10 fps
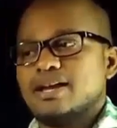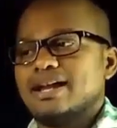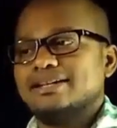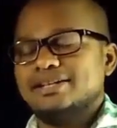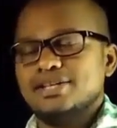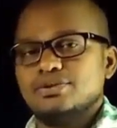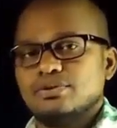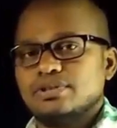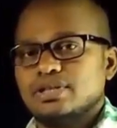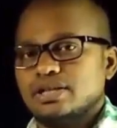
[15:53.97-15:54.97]
And it is
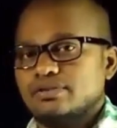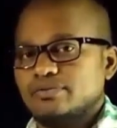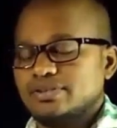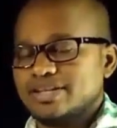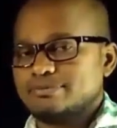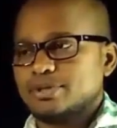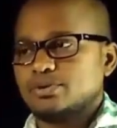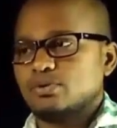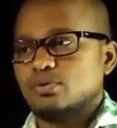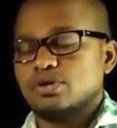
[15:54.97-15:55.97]
known that with respect to
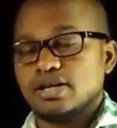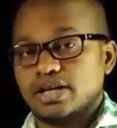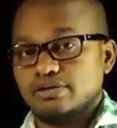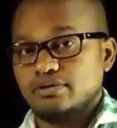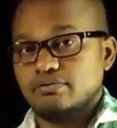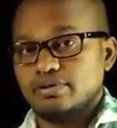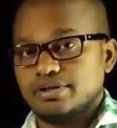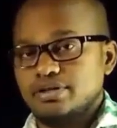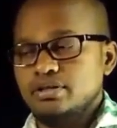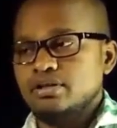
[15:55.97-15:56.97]
load, current will
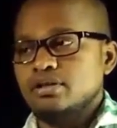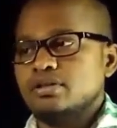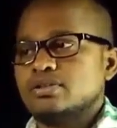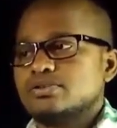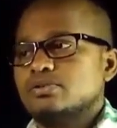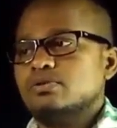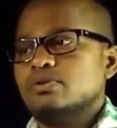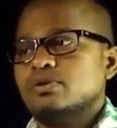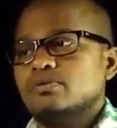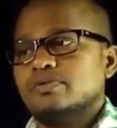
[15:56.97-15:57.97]
vary. So
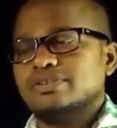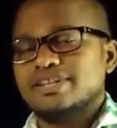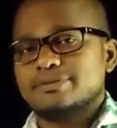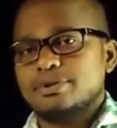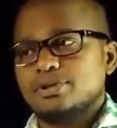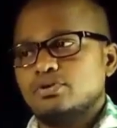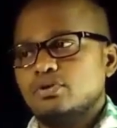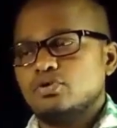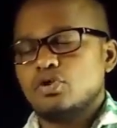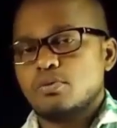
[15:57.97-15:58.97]
with respect to
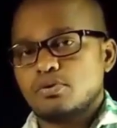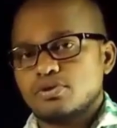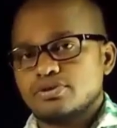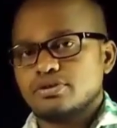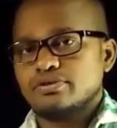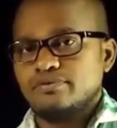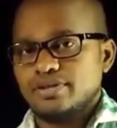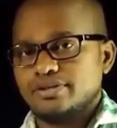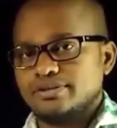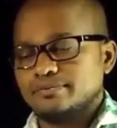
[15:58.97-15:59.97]
load, copper loss also
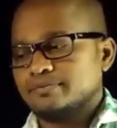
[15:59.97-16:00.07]
vary.